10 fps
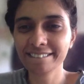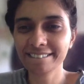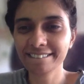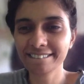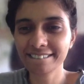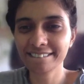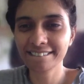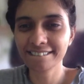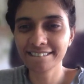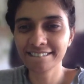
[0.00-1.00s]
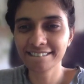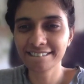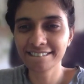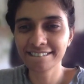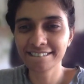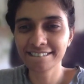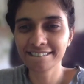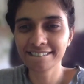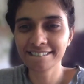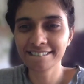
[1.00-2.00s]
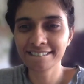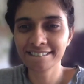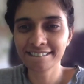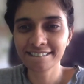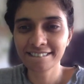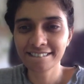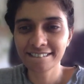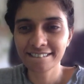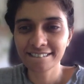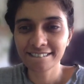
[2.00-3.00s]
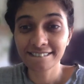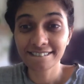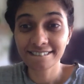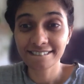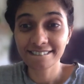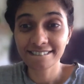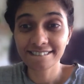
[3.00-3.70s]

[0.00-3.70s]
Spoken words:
(silent)